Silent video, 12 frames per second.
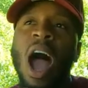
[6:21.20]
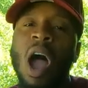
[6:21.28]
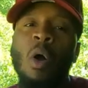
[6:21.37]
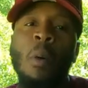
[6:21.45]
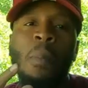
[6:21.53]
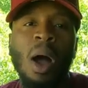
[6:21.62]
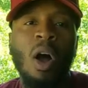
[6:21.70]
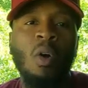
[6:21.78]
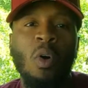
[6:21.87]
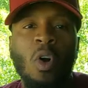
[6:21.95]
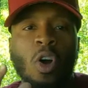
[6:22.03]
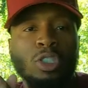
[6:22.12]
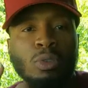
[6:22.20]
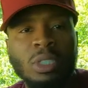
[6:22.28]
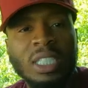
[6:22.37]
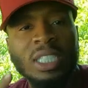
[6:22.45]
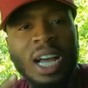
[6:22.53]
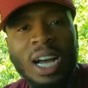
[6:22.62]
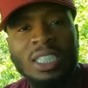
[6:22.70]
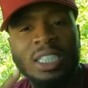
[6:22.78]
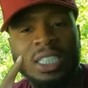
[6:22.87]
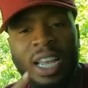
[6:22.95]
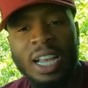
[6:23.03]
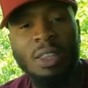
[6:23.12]
how about you just guys
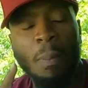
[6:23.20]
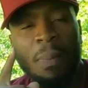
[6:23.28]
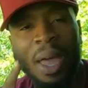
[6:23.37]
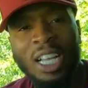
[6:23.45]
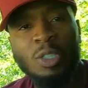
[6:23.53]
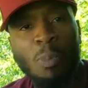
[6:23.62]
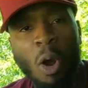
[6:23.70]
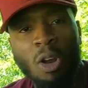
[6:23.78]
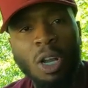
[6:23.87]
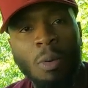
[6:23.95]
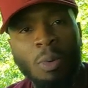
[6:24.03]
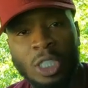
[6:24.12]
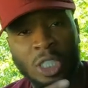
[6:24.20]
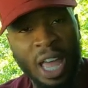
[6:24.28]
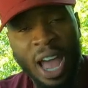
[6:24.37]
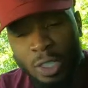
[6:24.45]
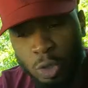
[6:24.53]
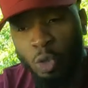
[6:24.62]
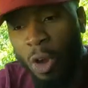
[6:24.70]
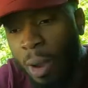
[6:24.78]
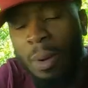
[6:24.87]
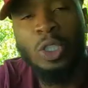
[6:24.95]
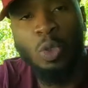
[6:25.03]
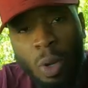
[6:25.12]
just take the base part up, which is the actual
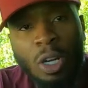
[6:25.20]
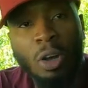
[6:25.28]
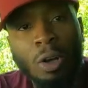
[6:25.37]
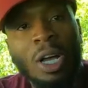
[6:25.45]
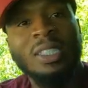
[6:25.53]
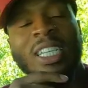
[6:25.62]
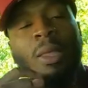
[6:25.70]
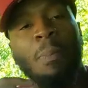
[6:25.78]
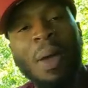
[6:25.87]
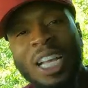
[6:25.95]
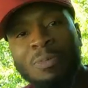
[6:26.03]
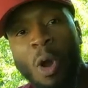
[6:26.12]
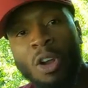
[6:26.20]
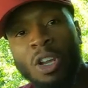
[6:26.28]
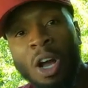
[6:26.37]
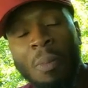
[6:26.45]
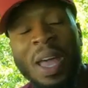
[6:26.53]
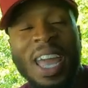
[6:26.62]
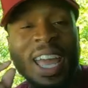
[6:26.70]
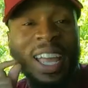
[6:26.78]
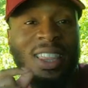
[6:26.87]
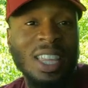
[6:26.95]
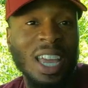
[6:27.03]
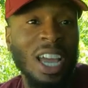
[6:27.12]
treadmill that you run on, take the base part up,
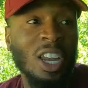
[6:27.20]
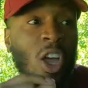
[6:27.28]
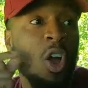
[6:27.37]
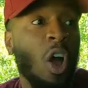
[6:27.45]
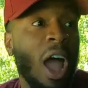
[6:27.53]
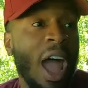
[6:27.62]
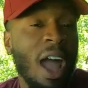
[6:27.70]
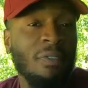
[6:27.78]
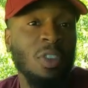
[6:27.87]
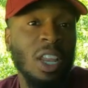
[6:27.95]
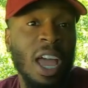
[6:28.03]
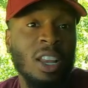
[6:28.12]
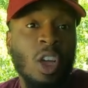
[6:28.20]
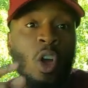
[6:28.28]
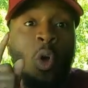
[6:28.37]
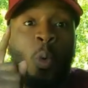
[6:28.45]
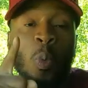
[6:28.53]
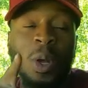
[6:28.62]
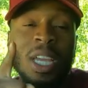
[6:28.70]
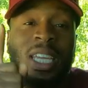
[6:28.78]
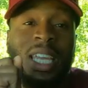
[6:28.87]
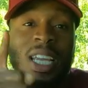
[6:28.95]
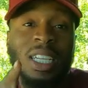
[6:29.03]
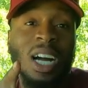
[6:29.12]
and then after that, we
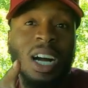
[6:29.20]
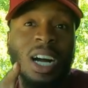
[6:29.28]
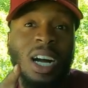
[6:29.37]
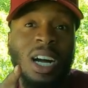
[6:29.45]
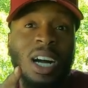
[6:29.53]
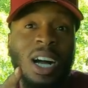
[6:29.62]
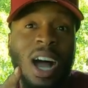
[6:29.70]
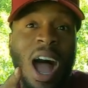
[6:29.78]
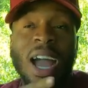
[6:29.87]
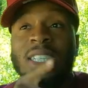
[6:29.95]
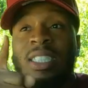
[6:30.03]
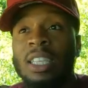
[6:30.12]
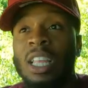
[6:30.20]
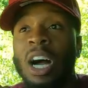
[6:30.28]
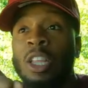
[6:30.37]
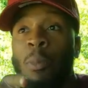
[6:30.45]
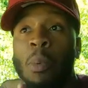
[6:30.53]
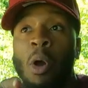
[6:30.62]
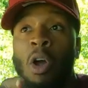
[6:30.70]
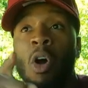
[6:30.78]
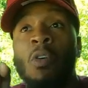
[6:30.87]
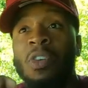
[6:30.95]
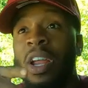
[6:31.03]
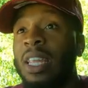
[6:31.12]
can, uh, I can take the other
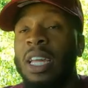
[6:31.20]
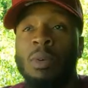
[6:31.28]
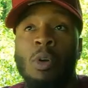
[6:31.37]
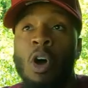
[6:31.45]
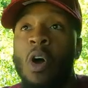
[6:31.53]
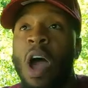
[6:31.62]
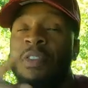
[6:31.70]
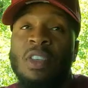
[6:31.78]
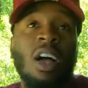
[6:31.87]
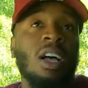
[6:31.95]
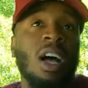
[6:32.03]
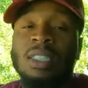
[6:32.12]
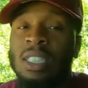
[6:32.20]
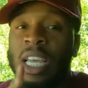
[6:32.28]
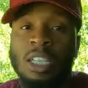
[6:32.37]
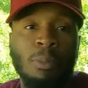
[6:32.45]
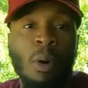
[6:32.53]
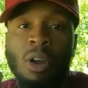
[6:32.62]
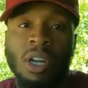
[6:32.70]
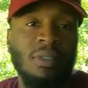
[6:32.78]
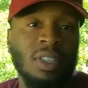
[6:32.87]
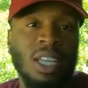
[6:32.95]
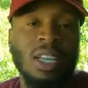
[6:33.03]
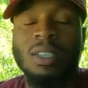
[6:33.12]
part over there later on after I untake it apart and
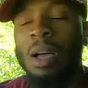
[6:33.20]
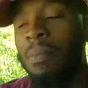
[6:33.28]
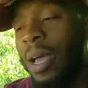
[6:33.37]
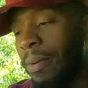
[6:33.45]
everything. I'm